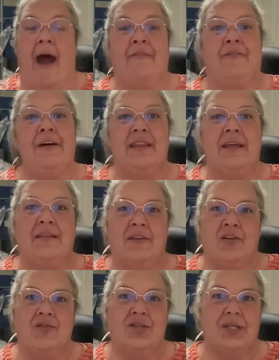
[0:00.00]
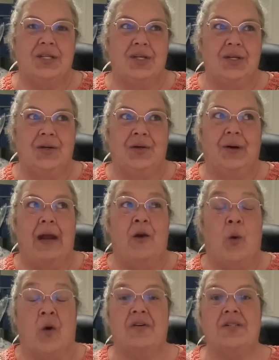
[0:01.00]
everything that you should do
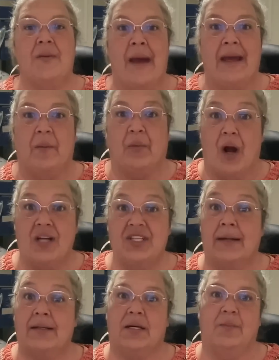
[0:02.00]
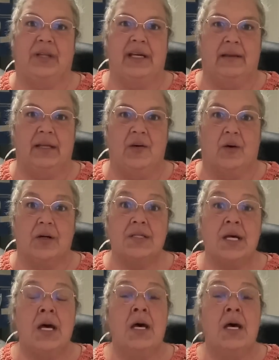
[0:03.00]
in order to make a project completely yours.